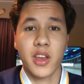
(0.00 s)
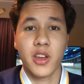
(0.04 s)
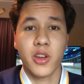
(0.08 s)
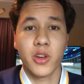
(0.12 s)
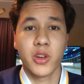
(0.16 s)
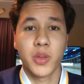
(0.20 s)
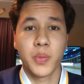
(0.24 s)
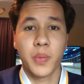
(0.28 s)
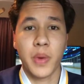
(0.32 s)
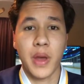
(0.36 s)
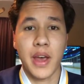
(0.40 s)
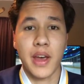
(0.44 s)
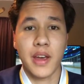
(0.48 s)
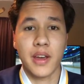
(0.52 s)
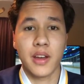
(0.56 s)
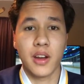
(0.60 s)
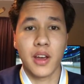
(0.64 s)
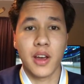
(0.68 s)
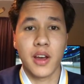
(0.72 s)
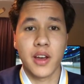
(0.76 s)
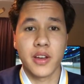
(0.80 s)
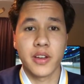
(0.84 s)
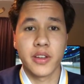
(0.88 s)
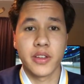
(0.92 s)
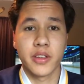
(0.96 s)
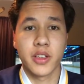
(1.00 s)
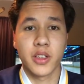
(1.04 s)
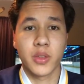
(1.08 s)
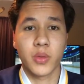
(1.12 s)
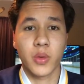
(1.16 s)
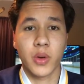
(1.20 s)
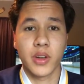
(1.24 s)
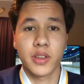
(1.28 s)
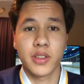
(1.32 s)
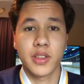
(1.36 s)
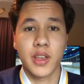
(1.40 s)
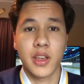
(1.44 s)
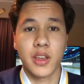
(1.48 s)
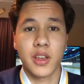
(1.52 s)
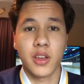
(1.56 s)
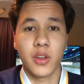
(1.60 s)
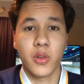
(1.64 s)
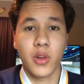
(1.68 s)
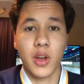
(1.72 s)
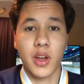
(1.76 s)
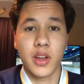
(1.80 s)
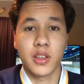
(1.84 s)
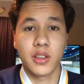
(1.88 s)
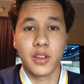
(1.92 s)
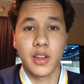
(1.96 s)
Hey, Coach Pat. Uh, just want to say
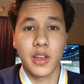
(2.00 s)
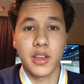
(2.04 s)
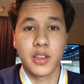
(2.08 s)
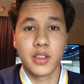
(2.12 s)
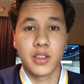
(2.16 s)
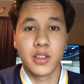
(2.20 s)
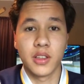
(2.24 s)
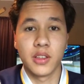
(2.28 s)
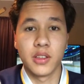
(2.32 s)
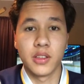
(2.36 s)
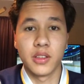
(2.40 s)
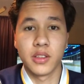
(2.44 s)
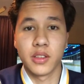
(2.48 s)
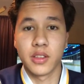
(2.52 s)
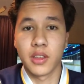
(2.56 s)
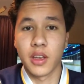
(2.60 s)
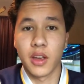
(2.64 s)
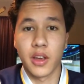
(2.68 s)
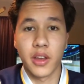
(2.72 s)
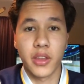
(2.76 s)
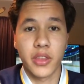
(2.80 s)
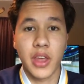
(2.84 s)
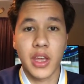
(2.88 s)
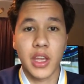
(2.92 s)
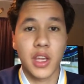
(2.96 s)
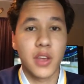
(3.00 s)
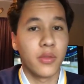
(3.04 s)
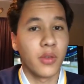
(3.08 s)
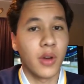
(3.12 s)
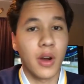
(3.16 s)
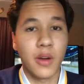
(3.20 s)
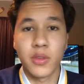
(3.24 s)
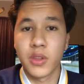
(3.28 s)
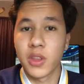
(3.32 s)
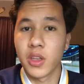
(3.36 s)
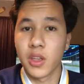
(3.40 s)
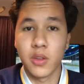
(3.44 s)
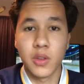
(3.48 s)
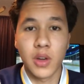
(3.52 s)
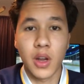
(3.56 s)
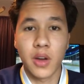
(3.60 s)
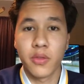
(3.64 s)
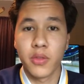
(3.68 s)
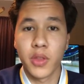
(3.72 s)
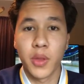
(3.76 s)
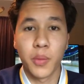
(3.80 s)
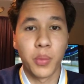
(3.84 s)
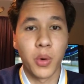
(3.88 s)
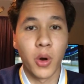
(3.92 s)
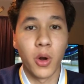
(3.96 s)
congratulations. Uh, thank you for everything you've
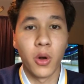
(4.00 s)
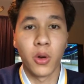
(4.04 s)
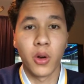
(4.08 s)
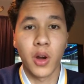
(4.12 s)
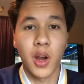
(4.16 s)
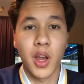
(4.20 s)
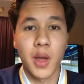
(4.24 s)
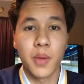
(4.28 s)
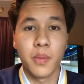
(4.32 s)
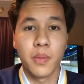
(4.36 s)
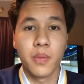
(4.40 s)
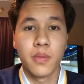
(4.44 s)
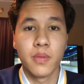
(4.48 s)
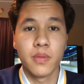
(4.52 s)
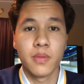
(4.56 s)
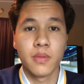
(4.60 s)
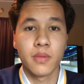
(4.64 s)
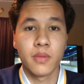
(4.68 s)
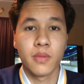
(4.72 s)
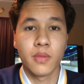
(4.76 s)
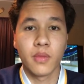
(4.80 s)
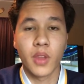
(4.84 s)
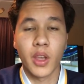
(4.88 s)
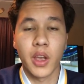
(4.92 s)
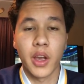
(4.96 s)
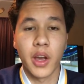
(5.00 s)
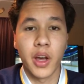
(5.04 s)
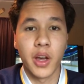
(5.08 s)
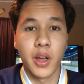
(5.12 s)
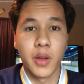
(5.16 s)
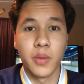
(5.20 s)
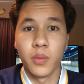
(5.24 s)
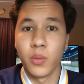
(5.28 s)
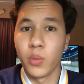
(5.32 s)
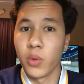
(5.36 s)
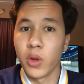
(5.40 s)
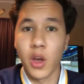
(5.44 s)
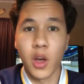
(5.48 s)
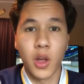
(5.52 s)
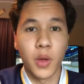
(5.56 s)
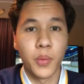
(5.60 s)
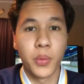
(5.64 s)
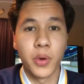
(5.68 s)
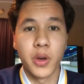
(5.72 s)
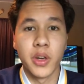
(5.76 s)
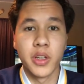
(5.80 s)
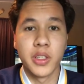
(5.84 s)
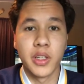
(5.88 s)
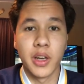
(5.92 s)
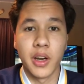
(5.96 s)
done for the program. Um, we all
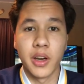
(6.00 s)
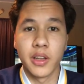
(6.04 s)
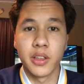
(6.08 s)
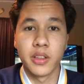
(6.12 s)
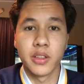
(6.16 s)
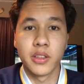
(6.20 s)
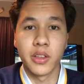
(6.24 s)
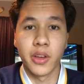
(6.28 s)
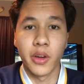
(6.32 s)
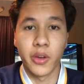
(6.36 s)
appreciate it.